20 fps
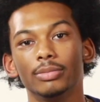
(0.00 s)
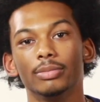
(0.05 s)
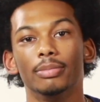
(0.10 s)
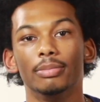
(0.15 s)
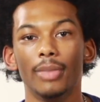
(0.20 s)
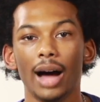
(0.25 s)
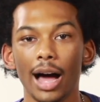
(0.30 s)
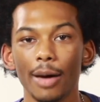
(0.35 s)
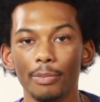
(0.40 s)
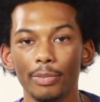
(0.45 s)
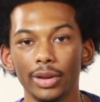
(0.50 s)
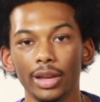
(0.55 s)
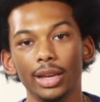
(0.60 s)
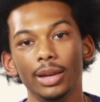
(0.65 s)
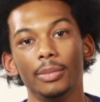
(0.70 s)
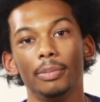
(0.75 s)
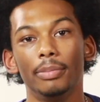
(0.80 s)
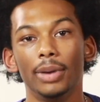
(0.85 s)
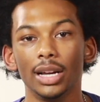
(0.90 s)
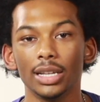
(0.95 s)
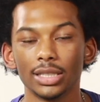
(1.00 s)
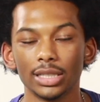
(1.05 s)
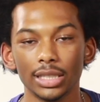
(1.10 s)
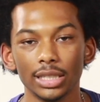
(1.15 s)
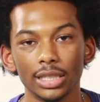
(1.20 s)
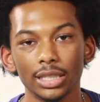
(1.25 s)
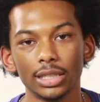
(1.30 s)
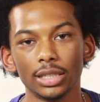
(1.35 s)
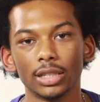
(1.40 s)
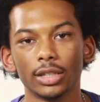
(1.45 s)
mopping,
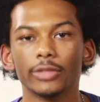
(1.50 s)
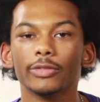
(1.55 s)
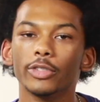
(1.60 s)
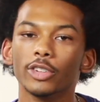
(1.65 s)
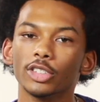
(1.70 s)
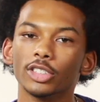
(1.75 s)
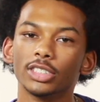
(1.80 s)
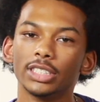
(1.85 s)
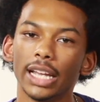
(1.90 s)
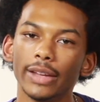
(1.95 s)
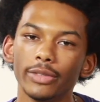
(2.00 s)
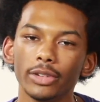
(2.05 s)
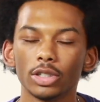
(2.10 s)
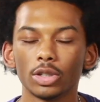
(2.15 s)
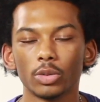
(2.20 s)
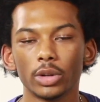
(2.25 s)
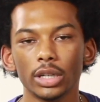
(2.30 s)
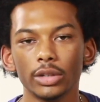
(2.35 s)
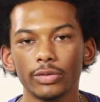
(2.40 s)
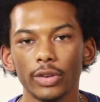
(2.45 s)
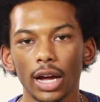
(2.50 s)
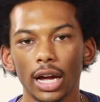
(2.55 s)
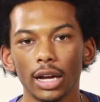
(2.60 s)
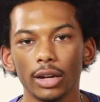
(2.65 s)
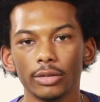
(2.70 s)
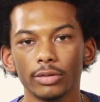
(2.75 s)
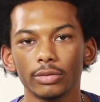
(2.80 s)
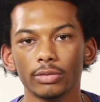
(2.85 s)
bussing for $7.25.